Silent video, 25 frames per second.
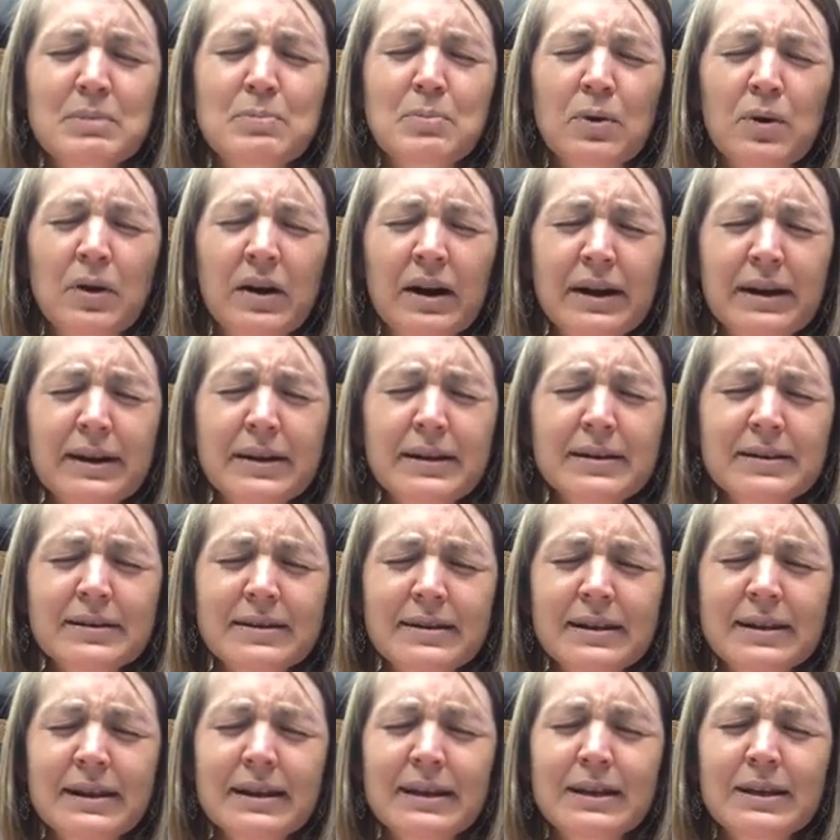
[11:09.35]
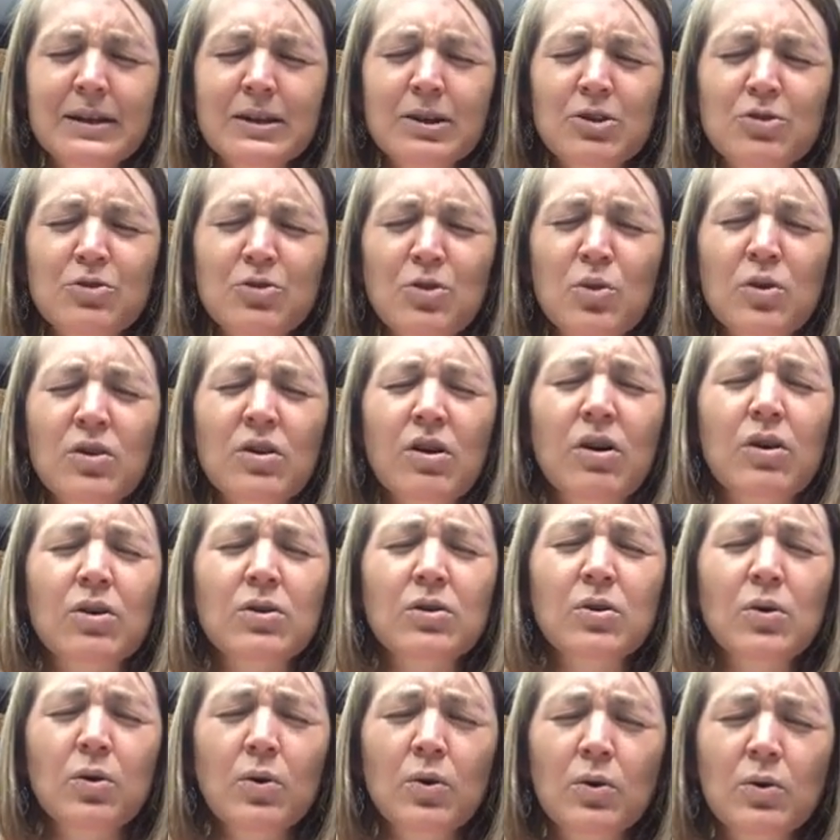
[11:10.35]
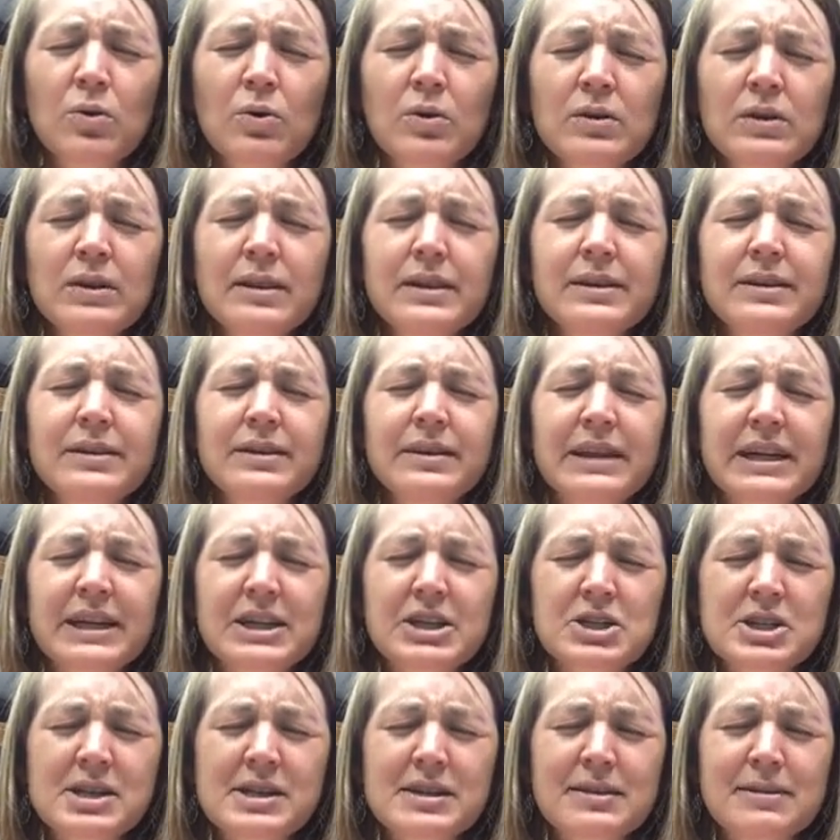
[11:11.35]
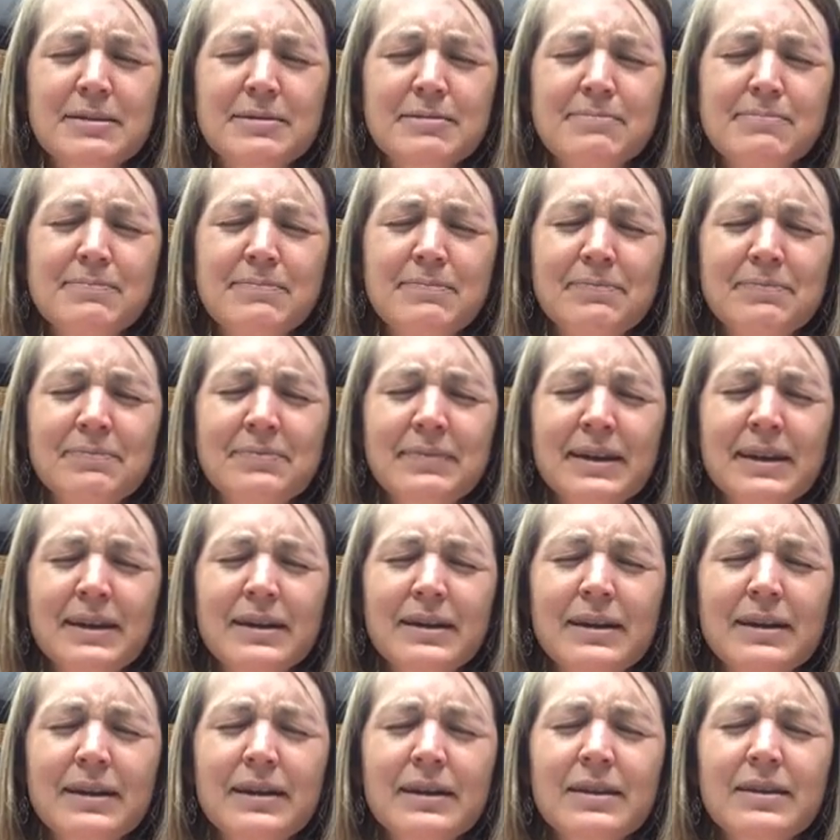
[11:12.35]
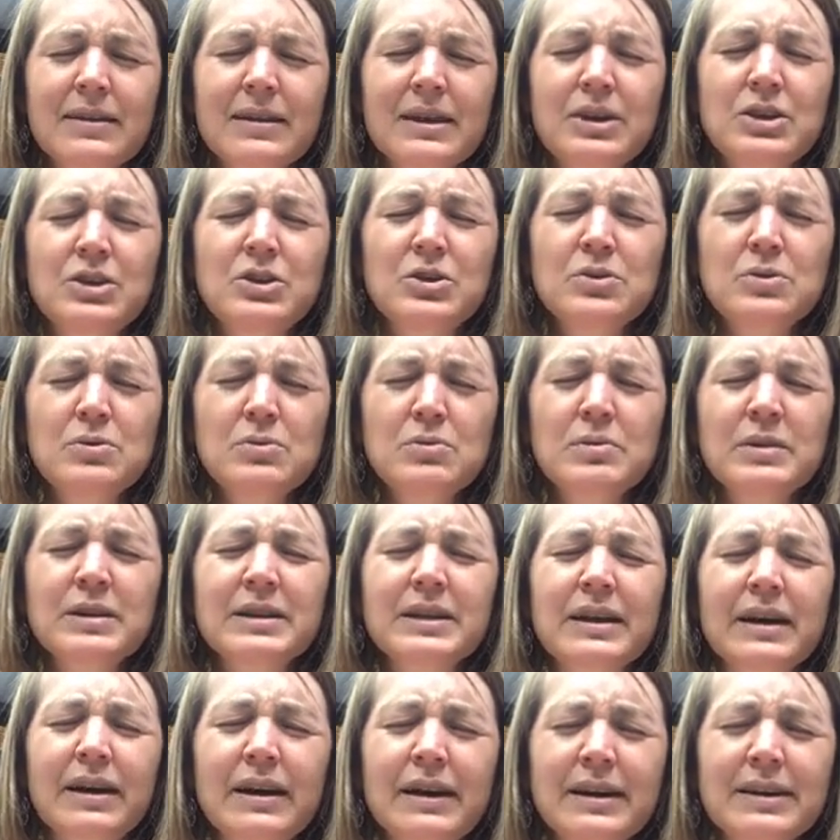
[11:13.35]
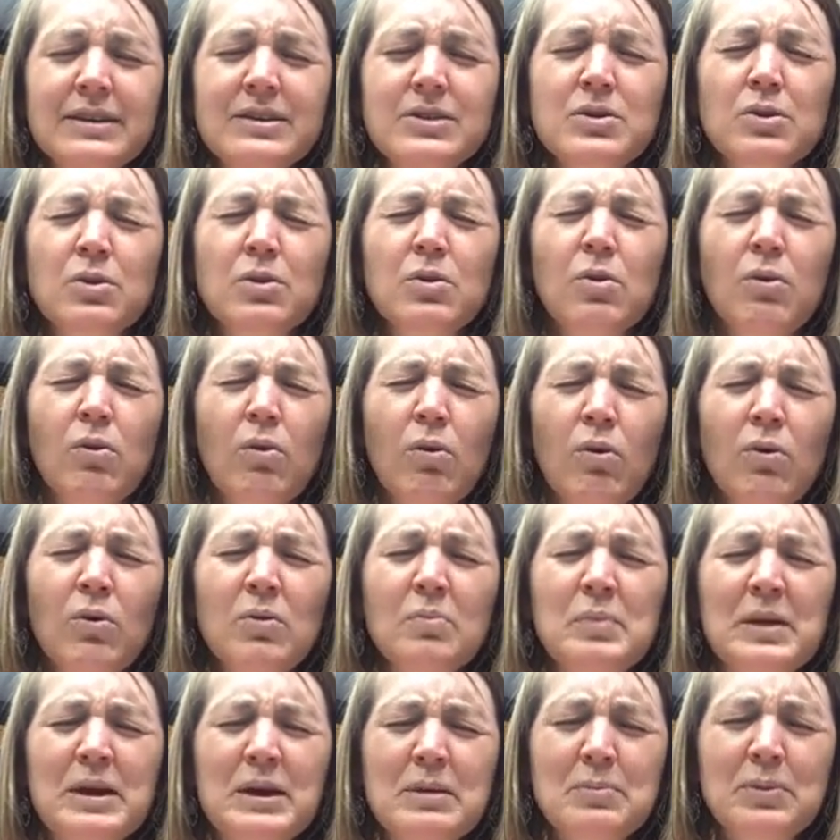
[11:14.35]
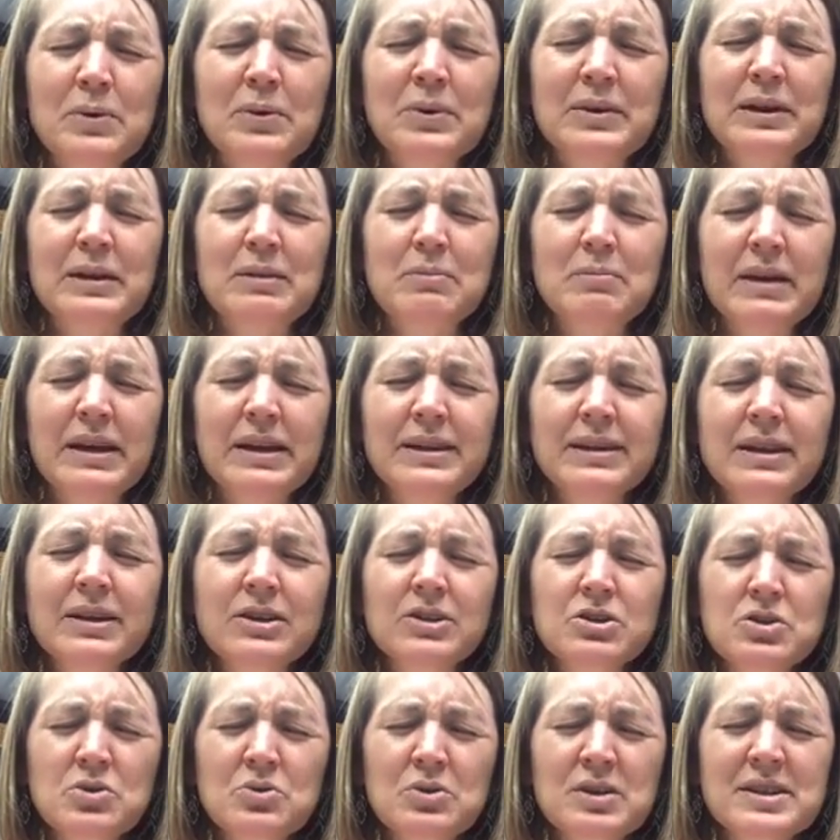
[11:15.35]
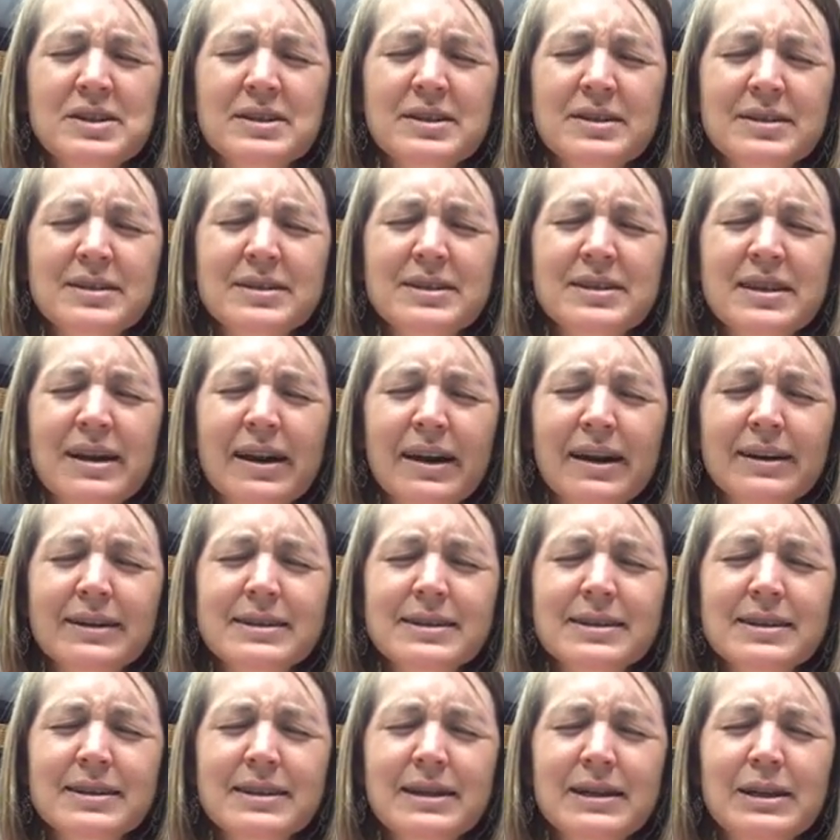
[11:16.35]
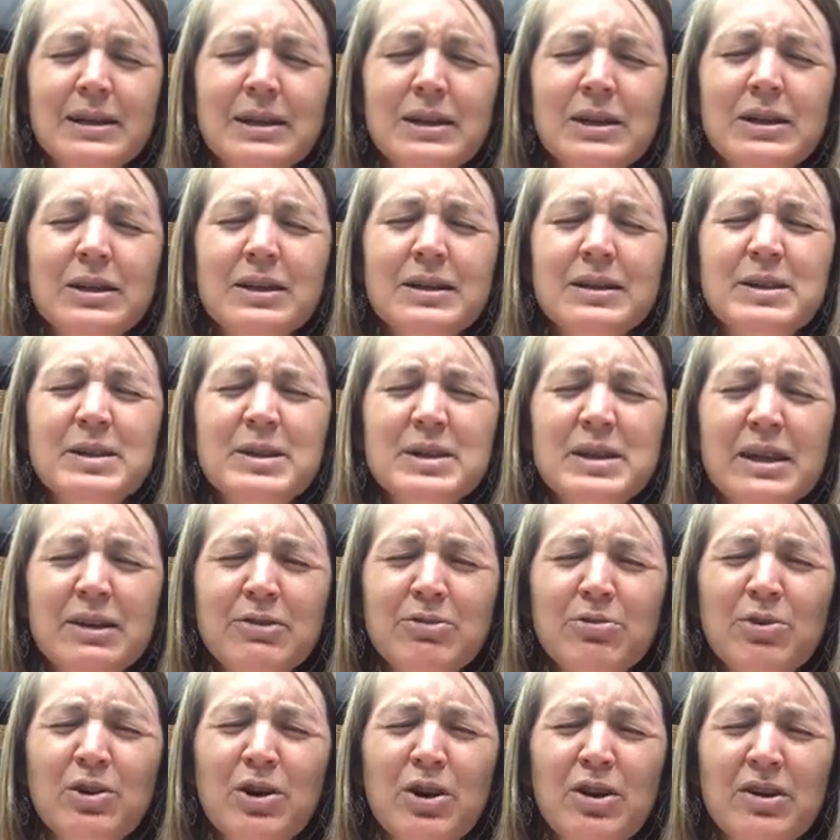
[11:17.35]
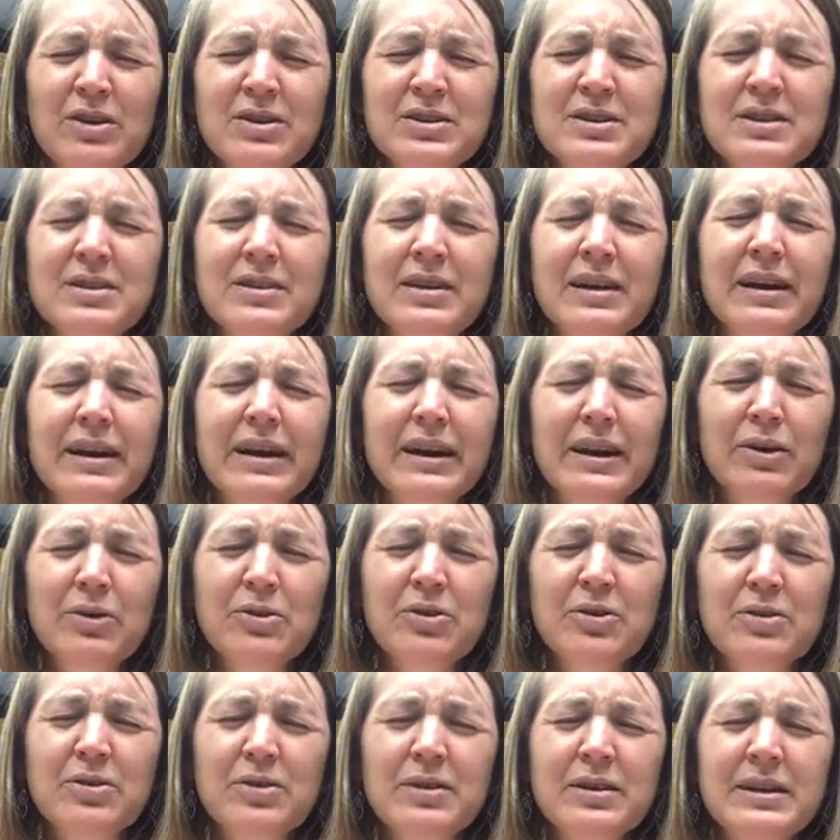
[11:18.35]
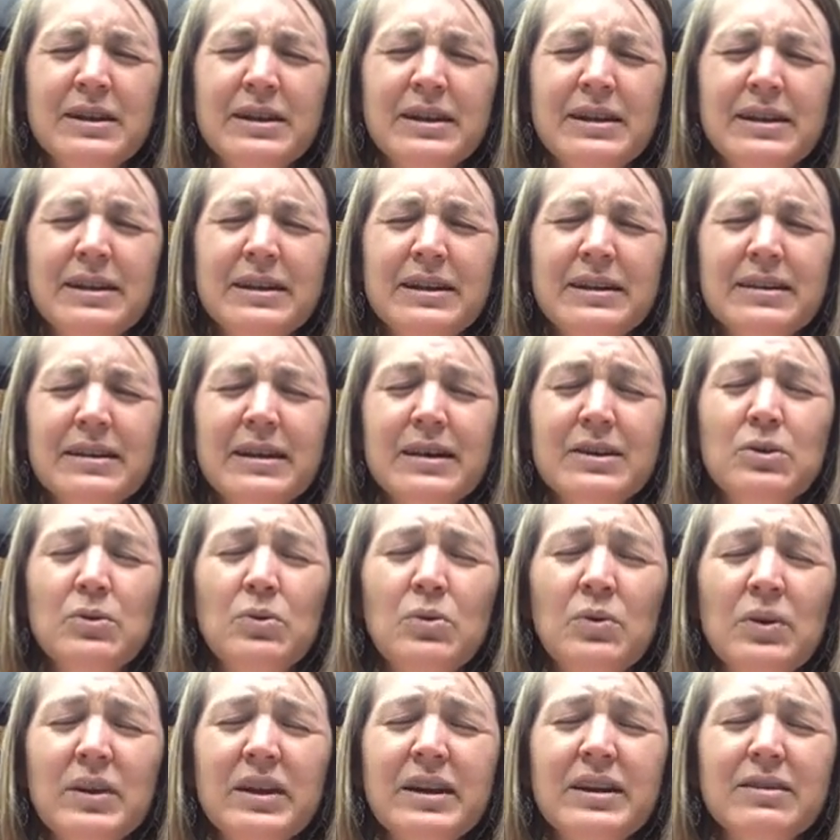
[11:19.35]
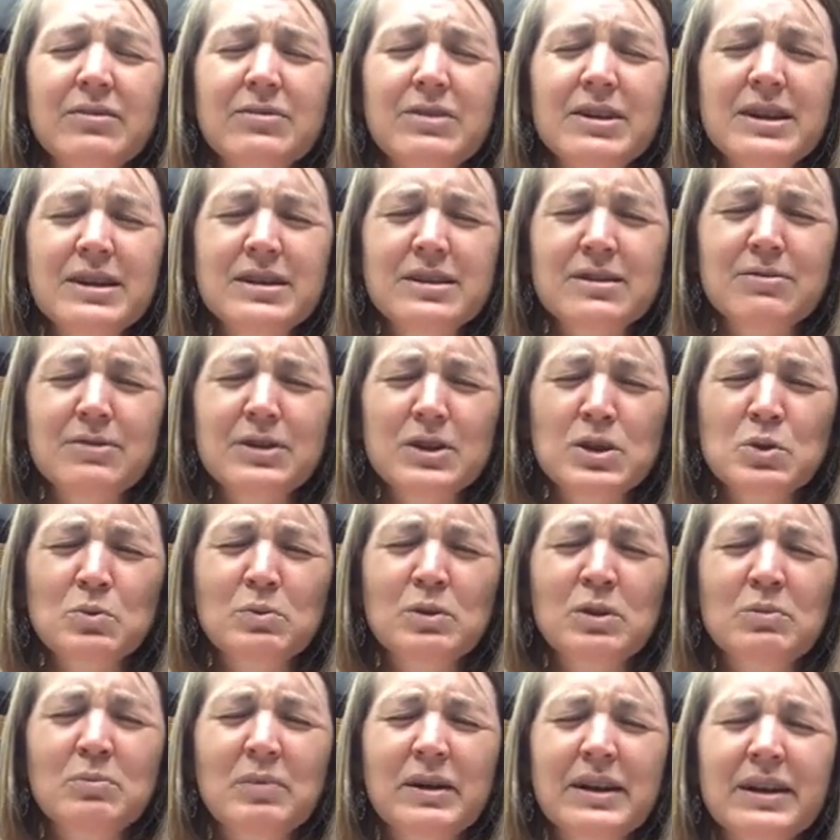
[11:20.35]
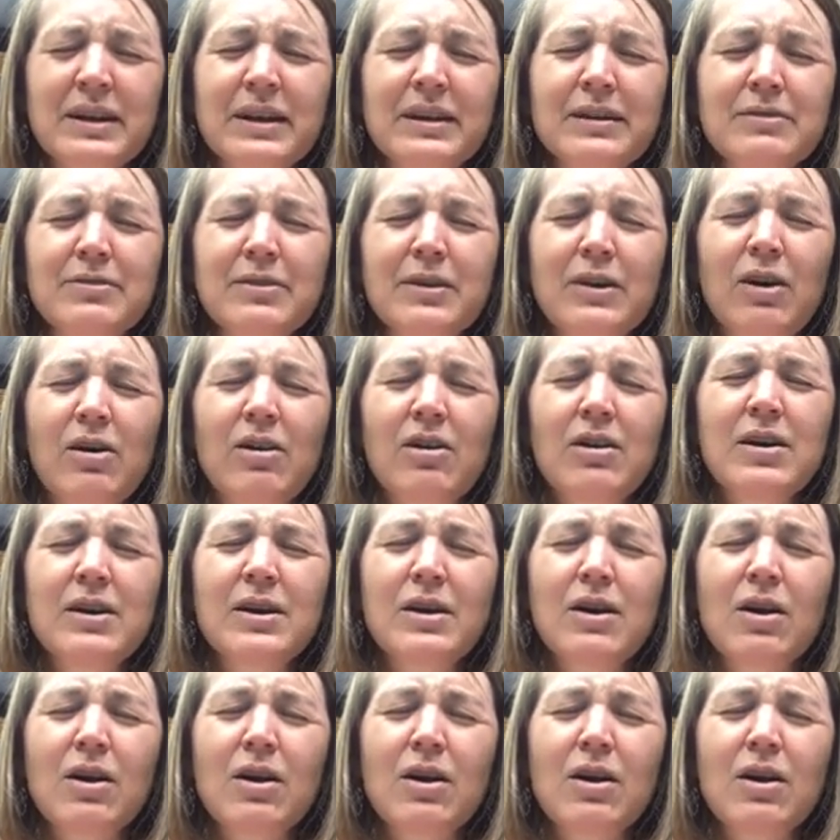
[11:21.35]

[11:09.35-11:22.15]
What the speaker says: We pray for our whole nation, that you would guide your whole people in making choices that safeguard the health, not only of the individual, but of